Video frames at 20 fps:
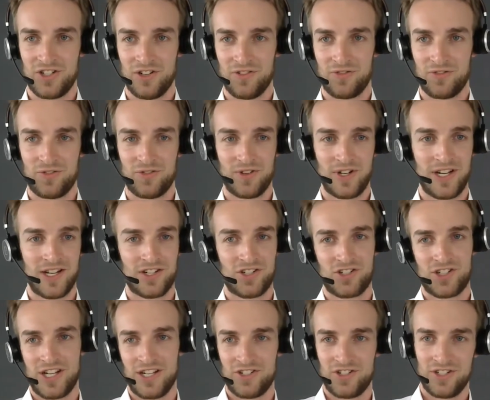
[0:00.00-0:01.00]
of
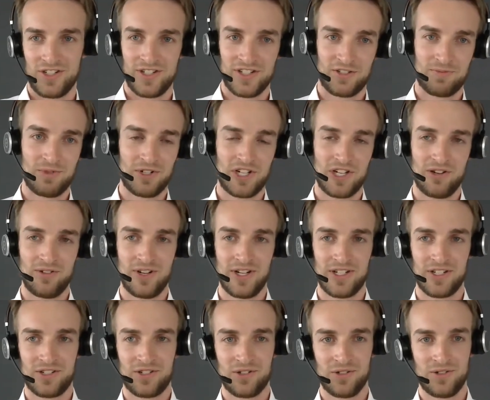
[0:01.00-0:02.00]
exchanging this
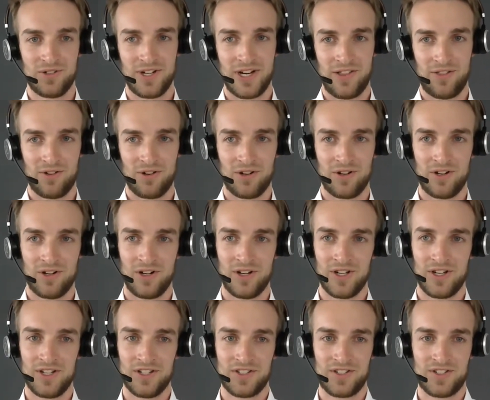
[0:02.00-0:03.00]
material to another,
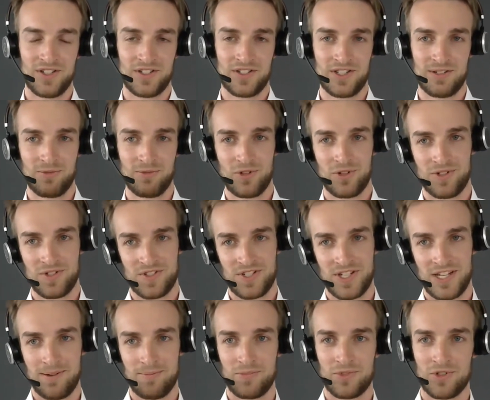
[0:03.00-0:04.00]
or this system
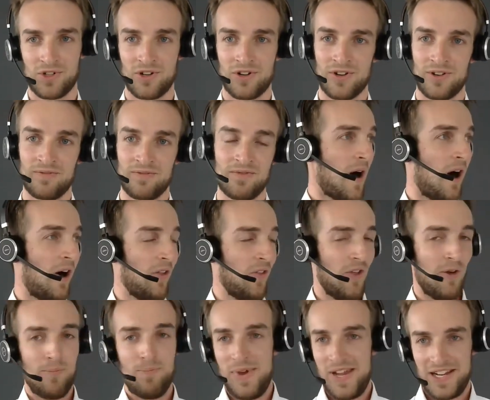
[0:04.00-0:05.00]
concept, or on
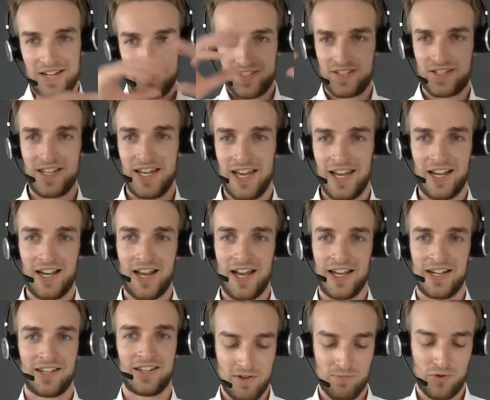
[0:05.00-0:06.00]
the bigger scale,
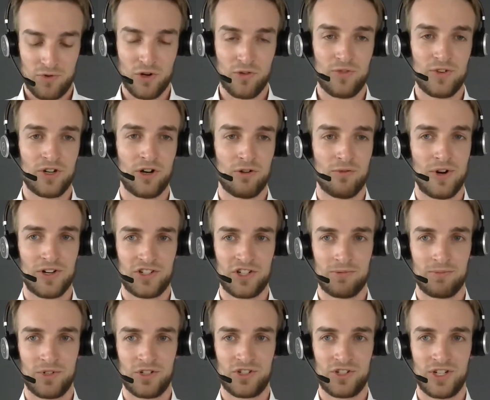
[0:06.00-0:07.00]
like improving your
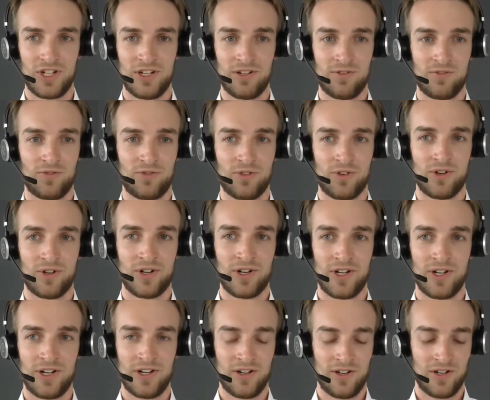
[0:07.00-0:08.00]
washing machine
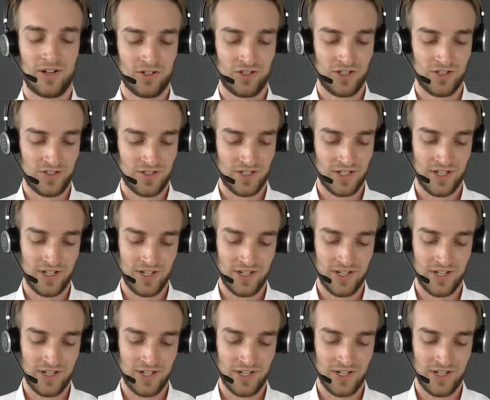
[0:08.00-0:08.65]
for not just